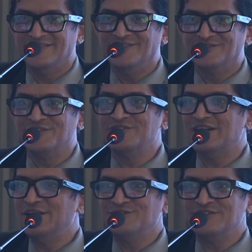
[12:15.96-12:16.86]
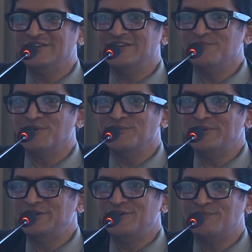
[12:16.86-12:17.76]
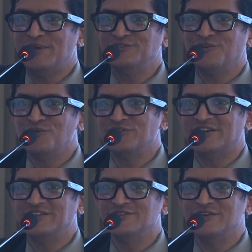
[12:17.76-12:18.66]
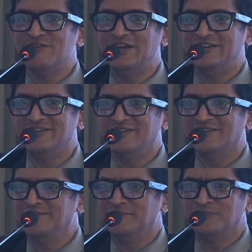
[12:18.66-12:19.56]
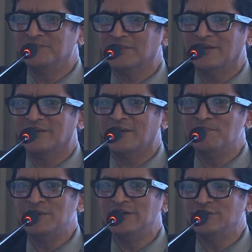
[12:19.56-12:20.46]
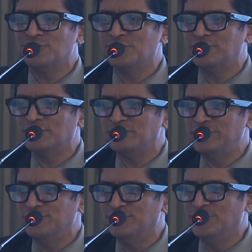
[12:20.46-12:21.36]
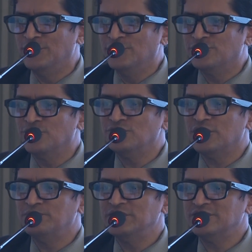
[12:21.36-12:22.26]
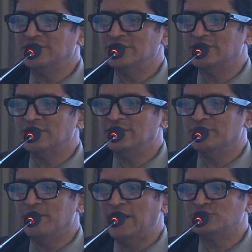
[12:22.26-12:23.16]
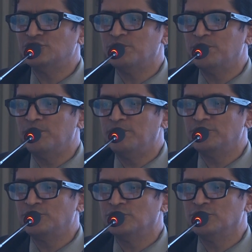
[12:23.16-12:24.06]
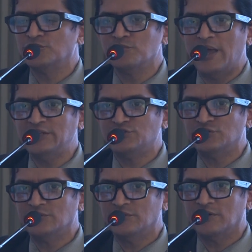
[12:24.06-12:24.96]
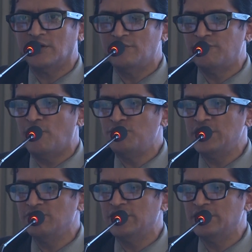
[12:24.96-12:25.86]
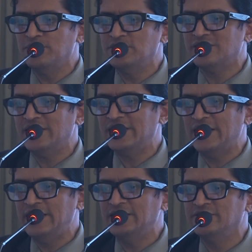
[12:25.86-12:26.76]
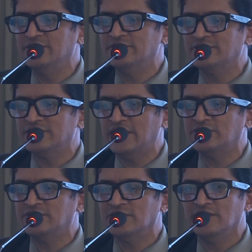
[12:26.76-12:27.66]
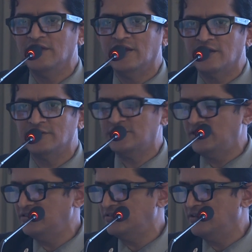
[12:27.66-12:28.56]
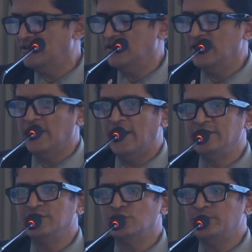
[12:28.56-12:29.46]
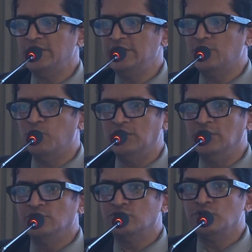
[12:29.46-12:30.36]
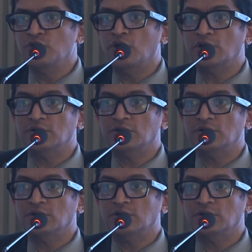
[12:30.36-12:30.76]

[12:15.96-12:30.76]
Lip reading: So if the glycosylated hemoglobin did not match, the whole study is invalid. Completely thrown out of the window. So subjects are treated matched to match confounding variables like age, sex, and other things, and they should be equal. So your